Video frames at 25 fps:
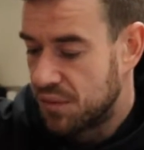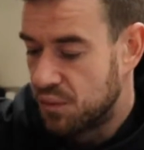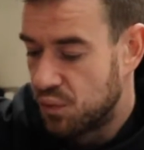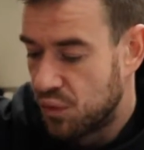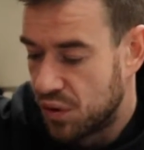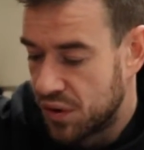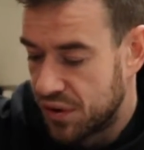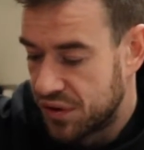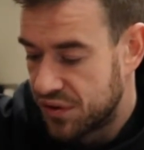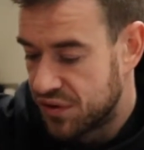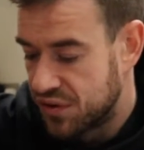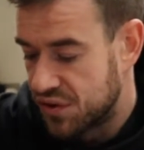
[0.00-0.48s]
and
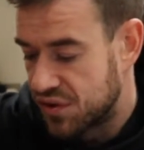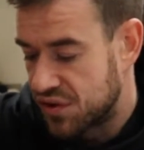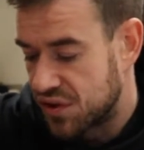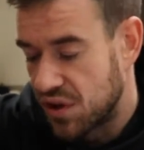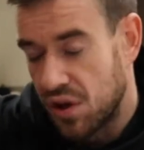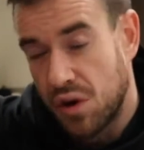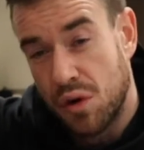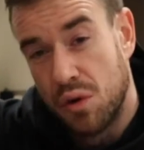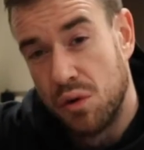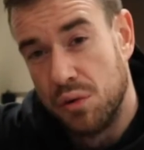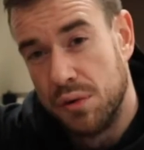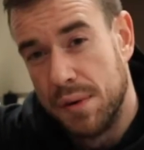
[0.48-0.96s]
one just to
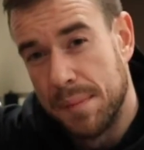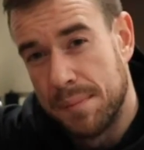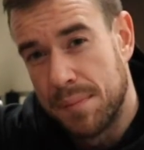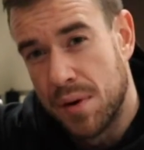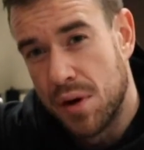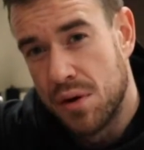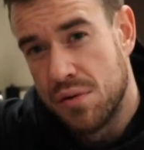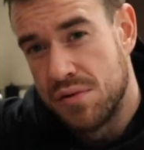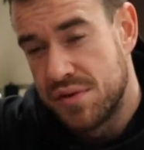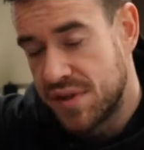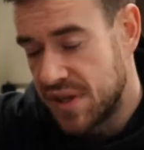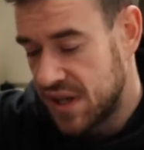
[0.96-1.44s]
hold the
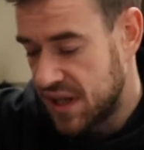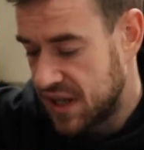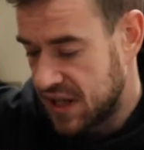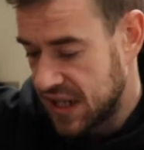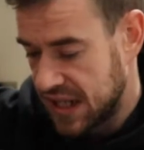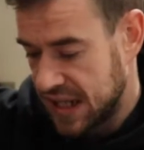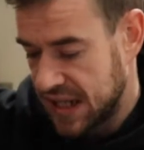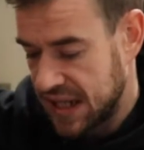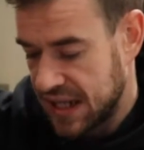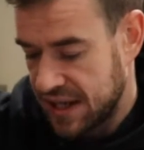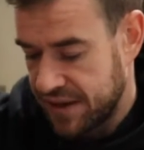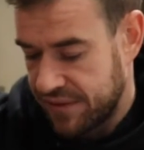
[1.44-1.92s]
protein
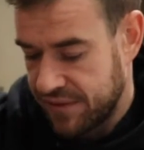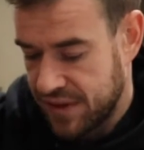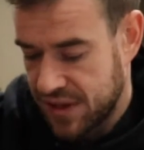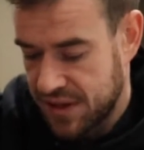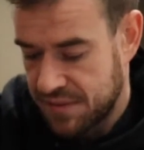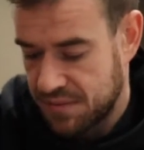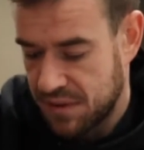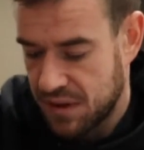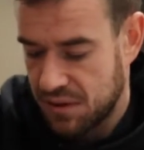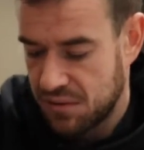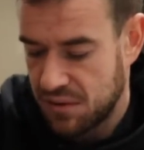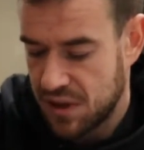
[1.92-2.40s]
in there
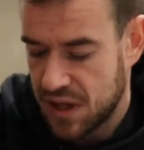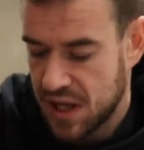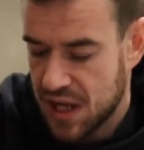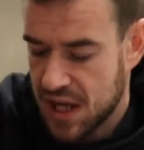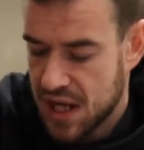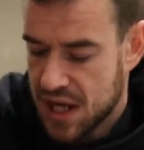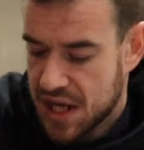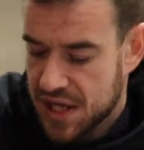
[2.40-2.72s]
as well.